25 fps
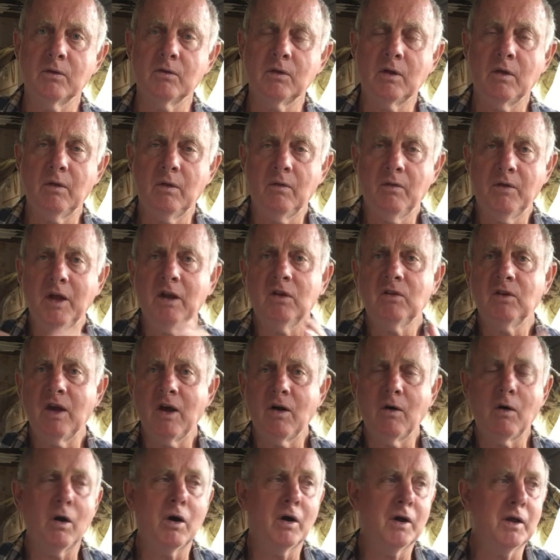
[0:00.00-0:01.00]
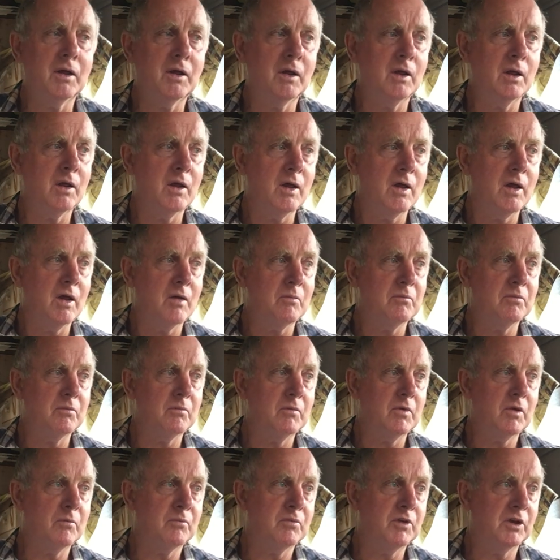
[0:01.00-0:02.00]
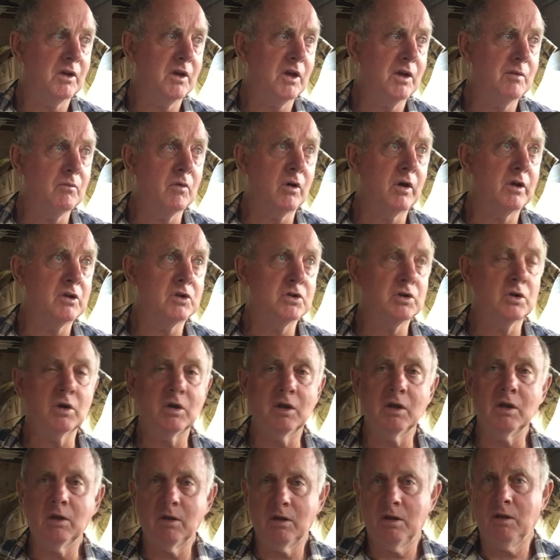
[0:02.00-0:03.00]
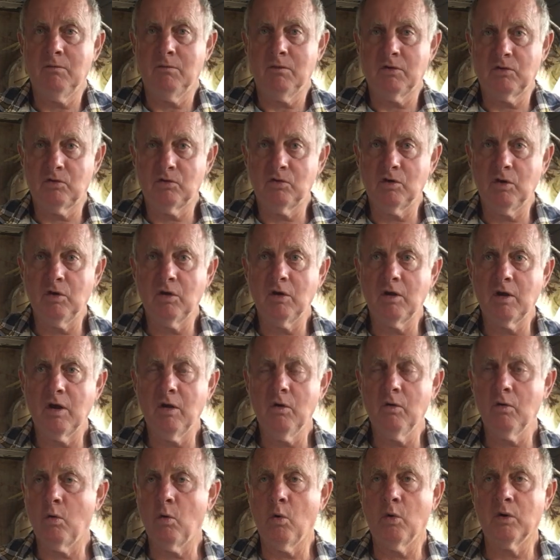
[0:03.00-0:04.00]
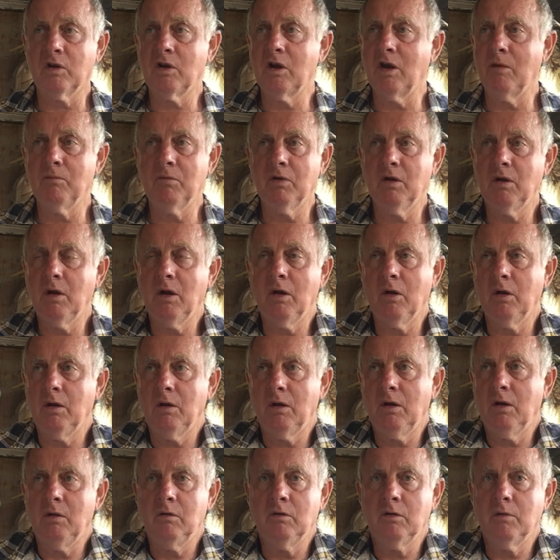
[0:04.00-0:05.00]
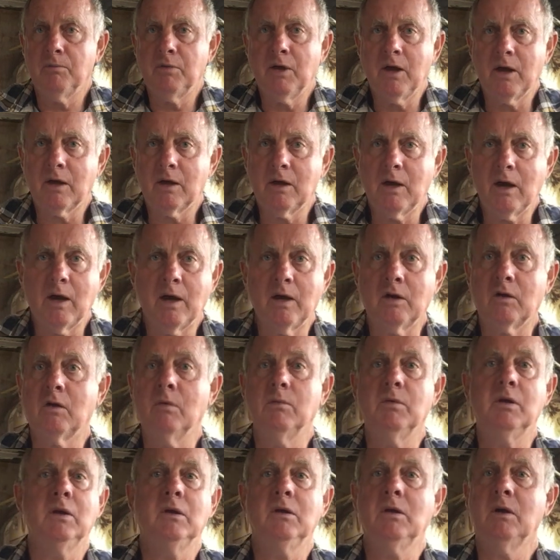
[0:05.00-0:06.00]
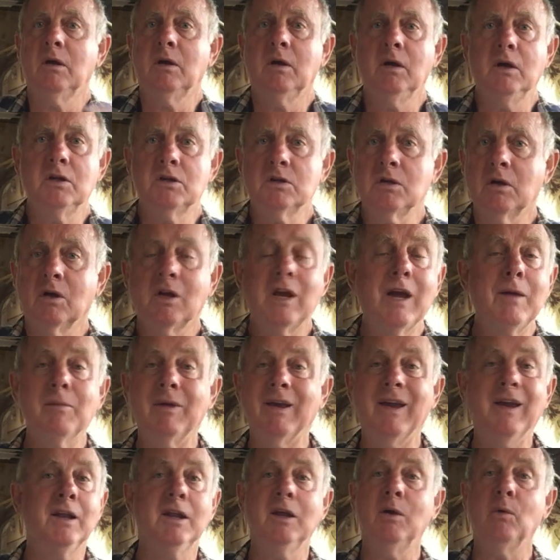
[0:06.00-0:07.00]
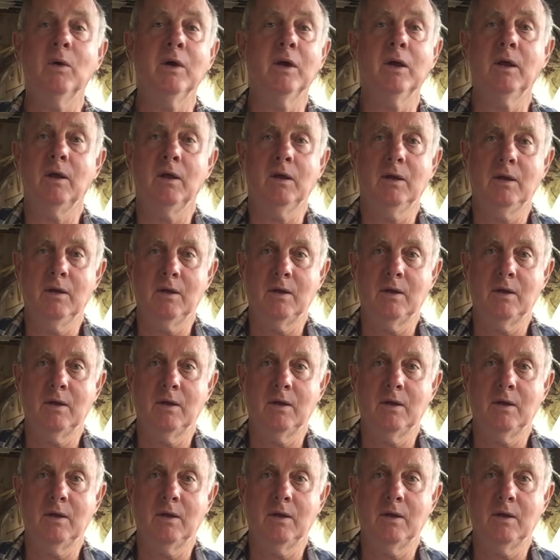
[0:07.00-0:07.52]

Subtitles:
So that's how I begin my journey in my studio, or it can be in your backyard, it can be in your kitchen, it can be anywhere.